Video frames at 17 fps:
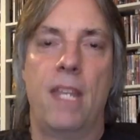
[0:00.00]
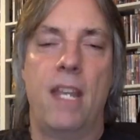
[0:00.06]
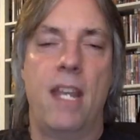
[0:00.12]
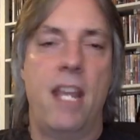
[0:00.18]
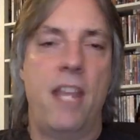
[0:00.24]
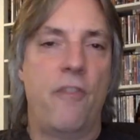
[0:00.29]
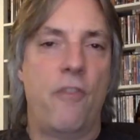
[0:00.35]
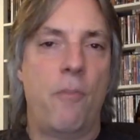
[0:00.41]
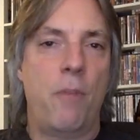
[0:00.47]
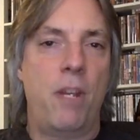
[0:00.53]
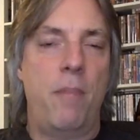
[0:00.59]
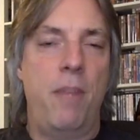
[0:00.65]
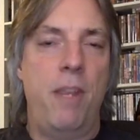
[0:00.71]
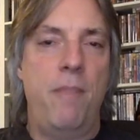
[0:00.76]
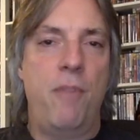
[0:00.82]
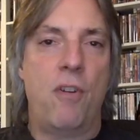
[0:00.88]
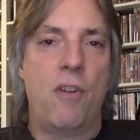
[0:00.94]
Hey there, everybody.
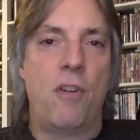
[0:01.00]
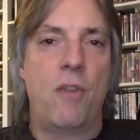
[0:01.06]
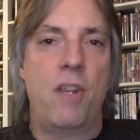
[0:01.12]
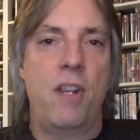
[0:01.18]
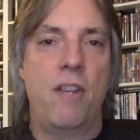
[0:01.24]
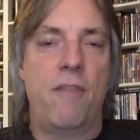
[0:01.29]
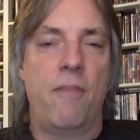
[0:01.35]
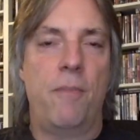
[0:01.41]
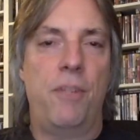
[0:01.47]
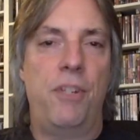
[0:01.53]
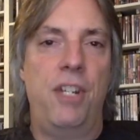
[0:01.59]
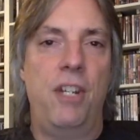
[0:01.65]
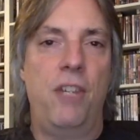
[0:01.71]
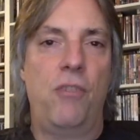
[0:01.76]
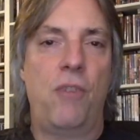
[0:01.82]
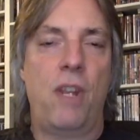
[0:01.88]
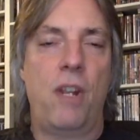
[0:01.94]
Pete Pardo here from
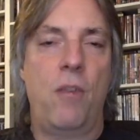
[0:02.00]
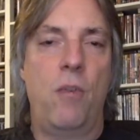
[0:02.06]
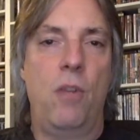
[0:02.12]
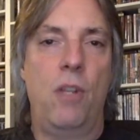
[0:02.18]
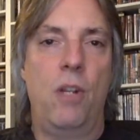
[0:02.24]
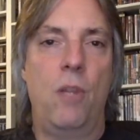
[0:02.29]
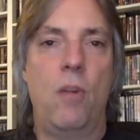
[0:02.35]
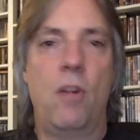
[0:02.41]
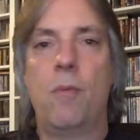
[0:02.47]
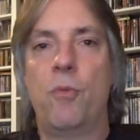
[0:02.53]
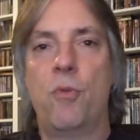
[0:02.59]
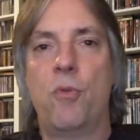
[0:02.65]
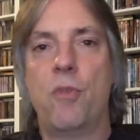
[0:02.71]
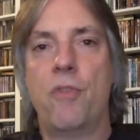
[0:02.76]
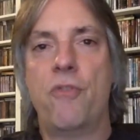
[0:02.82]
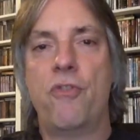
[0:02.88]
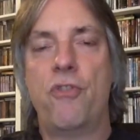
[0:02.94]
Sea of Tranquility. Welcome
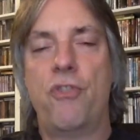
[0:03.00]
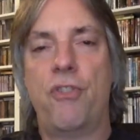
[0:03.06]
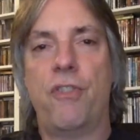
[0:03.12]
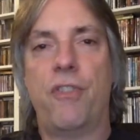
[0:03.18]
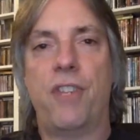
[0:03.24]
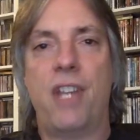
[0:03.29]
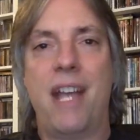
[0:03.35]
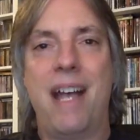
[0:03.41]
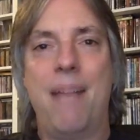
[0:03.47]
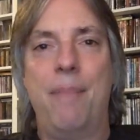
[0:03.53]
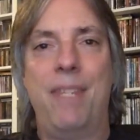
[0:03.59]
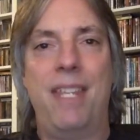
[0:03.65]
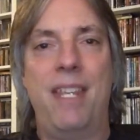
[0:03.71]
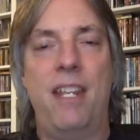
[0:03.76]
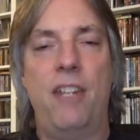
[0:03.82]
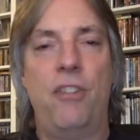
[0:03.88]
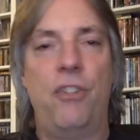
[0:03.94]
to another edition of Top
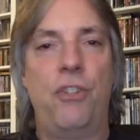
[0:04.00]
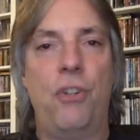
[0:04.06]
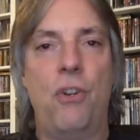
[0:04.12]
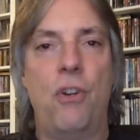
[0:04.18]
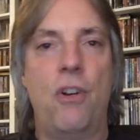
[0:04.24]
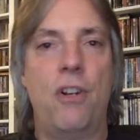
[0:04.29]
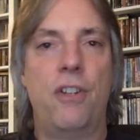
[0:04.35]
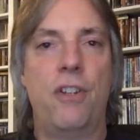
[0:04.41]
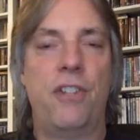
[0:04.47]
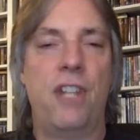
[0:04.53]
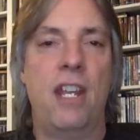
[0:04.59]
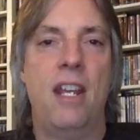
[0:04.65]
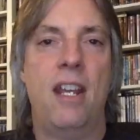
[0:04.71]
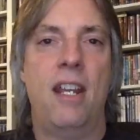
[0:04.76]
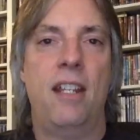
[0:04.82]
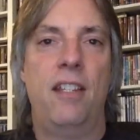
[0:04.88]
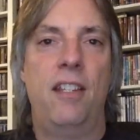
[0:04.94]
10 Songs.
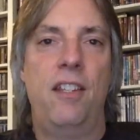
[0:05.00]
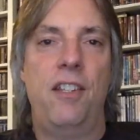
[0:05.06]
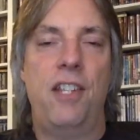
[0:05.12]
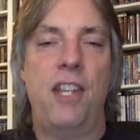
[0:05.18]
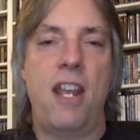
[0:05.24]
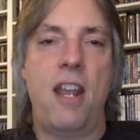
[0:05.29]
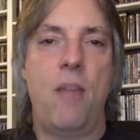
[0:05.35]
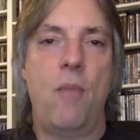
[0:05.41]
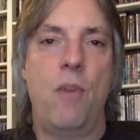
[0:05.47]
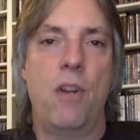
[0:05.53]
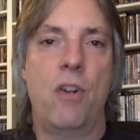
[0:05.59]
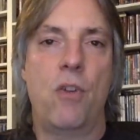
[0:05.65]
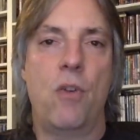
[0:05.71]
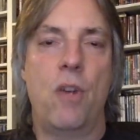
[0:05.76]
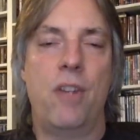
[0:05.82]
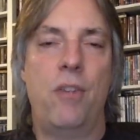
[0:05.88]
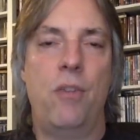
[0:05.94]
Today we are
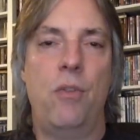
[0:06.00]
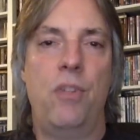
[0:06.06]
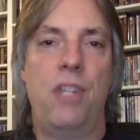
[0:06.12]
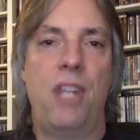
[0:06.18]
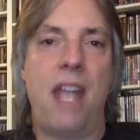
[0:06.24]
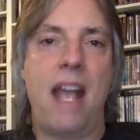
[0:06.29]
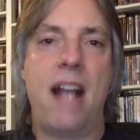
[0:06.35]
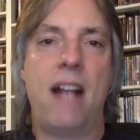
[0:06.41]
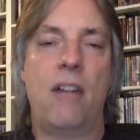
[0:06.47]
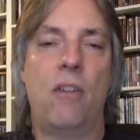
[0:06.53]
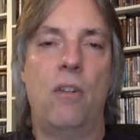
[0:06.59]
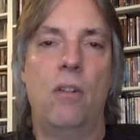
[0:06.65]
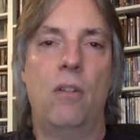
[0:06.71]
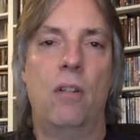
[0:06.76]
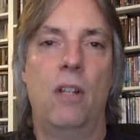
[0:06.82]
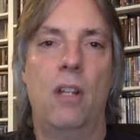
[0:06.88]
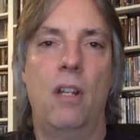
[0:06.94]
going to
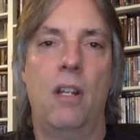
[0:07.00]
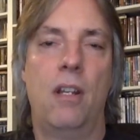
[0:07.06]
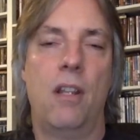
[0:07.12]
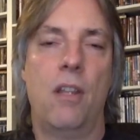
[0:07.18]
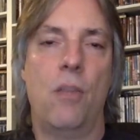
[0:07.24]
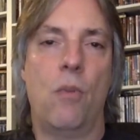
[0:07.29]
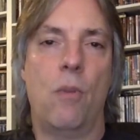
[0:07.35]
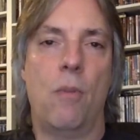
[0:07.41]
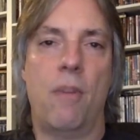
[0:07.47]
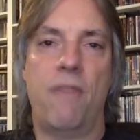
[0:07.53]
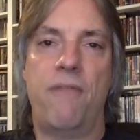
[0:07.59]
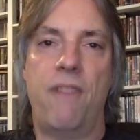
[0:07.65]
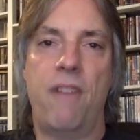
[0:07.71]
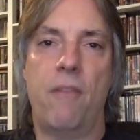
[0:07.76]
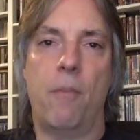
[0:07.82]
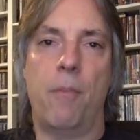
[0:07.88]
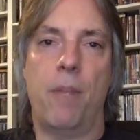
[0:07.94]
tackle another one of my
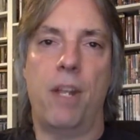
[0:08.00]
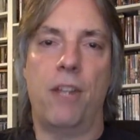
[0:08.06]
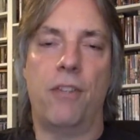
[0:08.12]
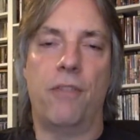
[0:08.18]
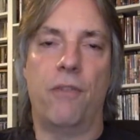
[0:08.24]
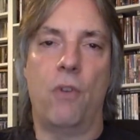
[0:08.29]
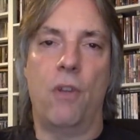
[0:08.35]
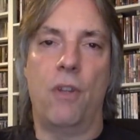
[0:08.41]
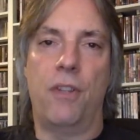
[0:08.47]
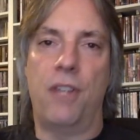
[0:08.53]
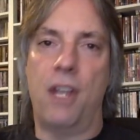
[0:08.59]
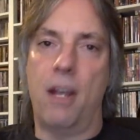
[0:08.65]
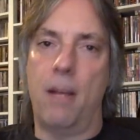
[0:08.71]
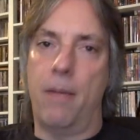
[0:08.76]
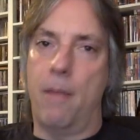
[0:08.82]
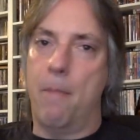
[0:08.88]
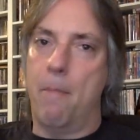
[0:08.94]
favorite bands of all
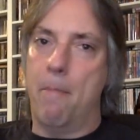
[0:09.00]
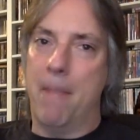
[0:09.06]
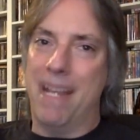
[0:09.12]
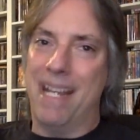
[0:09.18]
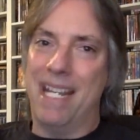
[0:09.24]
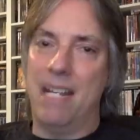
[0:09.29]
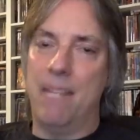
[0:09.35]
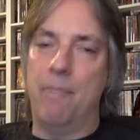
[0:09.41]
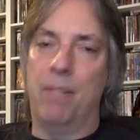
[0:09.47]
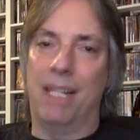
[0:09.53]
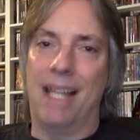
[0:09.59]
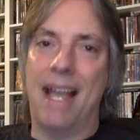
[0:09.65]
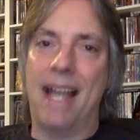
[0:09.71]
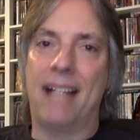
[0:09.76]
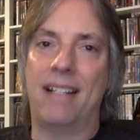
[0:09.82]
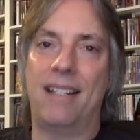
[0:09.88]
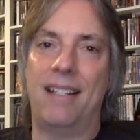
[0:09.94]
time, the mighty
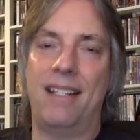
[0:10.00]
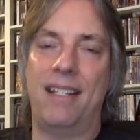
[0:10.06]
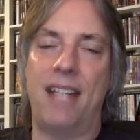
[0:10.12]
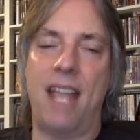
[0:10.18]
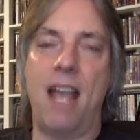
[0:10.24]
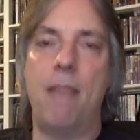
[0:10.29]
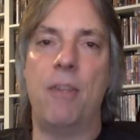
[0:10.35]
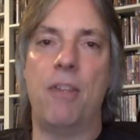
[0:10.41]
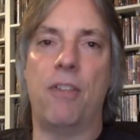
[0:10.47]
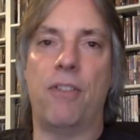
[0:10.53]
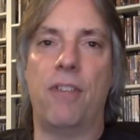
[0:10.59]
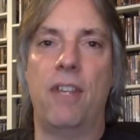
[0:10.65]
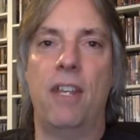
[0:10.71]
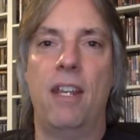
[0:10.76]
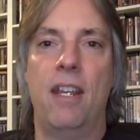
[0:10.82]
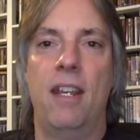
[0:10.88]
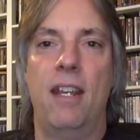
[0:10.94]
Black Sabbath.
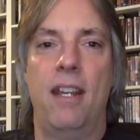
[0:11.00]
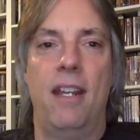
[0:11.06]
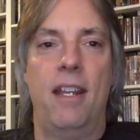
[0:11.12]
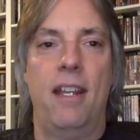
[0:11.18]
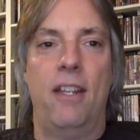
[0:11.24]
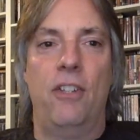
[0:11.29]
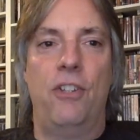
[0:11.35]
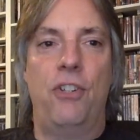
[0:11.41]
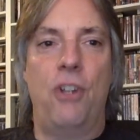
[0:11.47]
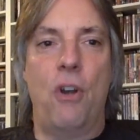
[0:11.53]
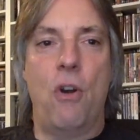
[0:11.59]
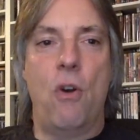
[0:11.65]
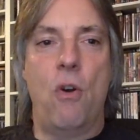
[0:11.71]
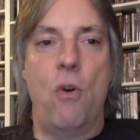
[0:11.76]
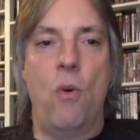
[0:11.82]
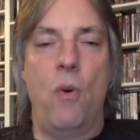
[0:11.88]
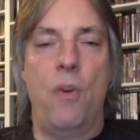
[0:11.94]

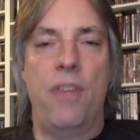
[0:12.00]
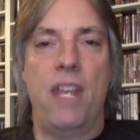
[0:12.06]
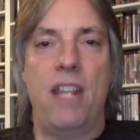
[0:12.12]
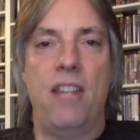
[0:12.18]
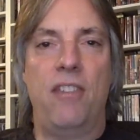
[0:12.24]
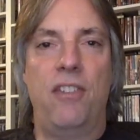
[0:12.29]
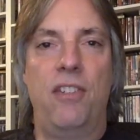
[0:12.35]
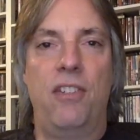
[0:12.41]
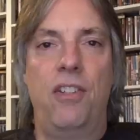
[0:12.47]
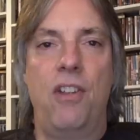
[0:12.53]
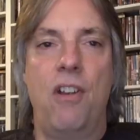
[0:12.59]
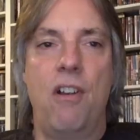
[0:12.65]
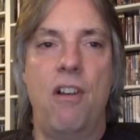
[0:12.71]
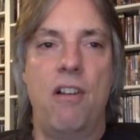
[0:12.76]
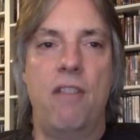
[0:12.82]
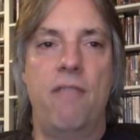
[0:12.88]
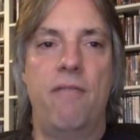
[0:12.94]
So, with a
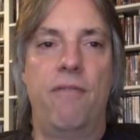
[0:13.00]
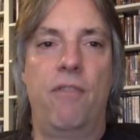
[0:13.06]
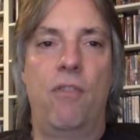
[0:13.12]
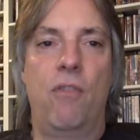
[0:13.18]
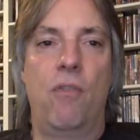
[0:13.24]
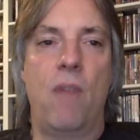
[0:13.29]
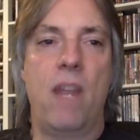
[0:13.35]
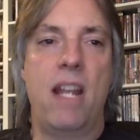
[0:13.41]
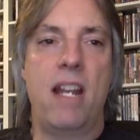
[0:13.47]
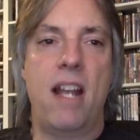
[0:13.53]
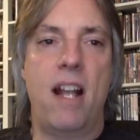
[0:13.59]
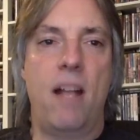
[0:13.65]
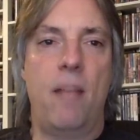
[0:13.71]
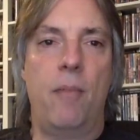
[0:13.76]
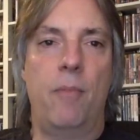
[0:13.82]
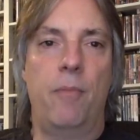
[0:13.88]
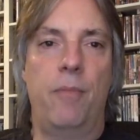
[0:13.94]
ton of great
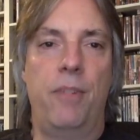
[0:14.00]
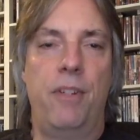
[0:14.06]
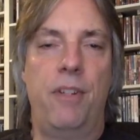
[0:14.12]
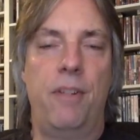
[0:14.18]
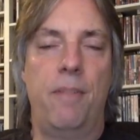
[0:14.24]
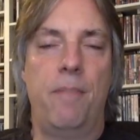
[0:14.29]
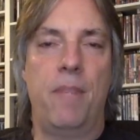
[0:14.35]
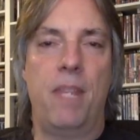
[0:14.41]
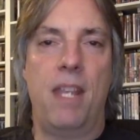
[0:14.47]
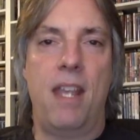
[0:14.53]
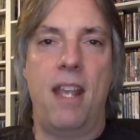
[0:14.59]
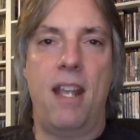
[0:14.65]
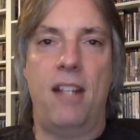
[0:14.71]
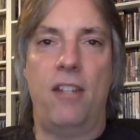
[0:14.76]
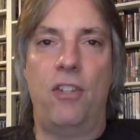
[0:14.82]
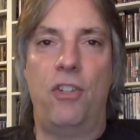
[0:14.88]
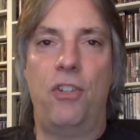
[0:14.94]
albums
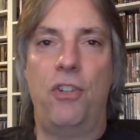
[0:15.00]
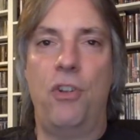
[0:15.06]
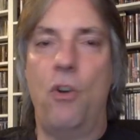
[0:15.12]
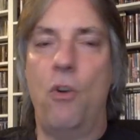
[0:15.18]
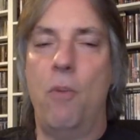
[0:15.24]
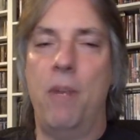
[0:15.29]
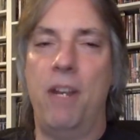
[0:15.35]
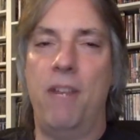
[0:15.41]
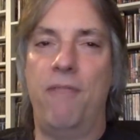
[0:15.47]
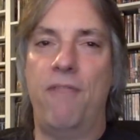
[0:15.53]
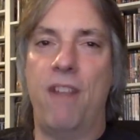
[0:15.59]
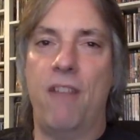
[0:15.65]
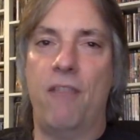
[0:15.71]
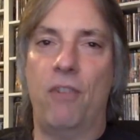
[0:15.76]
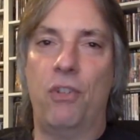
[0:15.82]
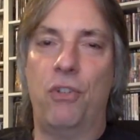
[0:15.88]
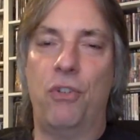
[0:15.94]
and so many
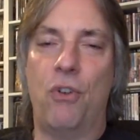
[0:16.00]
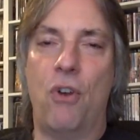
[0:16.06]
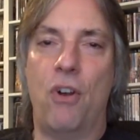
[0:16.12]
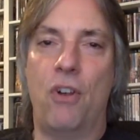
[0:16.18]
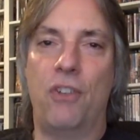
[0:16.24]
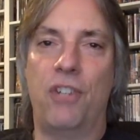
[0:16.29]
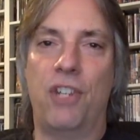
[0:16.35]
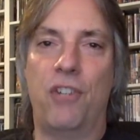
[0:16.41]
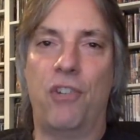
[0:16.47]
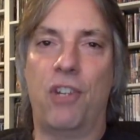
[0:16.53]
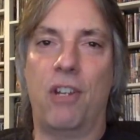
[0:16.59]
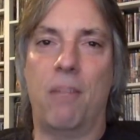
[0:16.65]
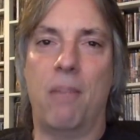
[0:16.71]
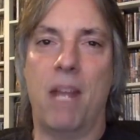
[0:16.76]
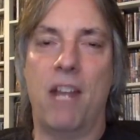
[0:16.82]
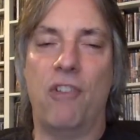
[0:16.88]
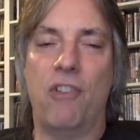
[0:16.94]
favorite songs, as you can
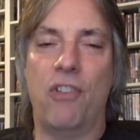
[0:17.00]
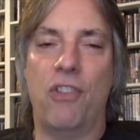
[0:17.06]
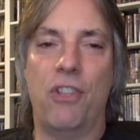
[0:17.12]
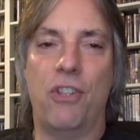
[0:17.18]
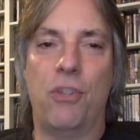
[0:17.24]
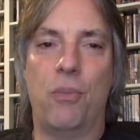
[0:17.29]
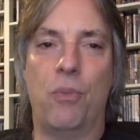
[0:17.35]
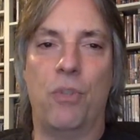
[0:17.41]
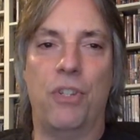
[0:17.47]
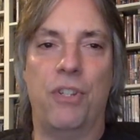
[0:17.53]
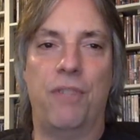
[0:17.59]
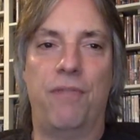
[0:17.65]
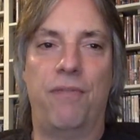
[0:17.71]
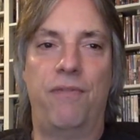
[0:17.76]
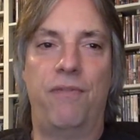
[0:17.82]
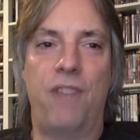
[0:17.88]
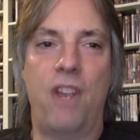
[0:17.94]
imagine, this was
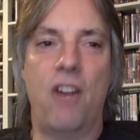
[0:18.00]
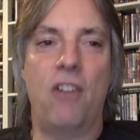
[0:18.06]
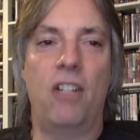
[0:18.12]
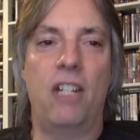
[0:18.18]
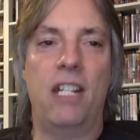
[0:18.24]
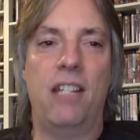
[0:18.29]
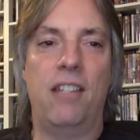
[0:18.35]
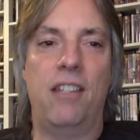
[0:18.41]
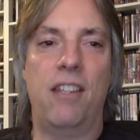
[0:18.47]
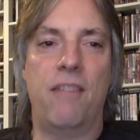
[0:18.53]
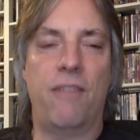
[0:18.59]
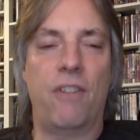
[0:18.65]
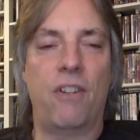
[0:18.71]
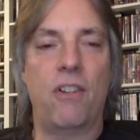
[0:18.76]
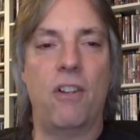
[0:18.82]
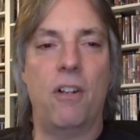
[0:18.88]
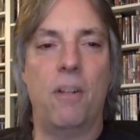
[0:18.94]
fairly
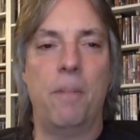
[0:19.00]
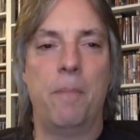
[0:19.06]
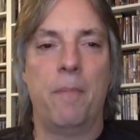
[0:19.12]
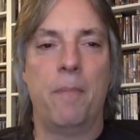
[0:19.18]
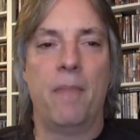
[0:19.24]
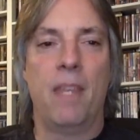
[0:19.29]
difficult.